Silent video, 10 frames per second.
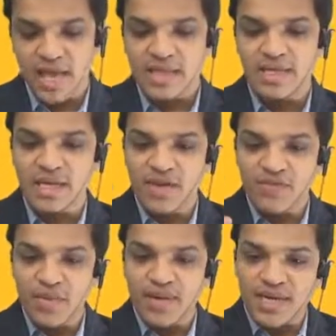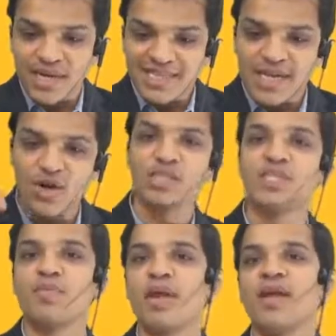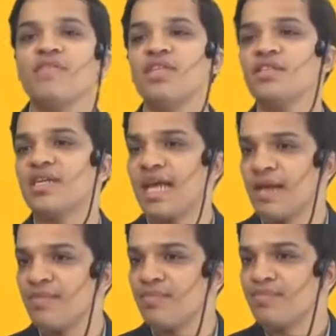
that if the materials are not supplied within the time,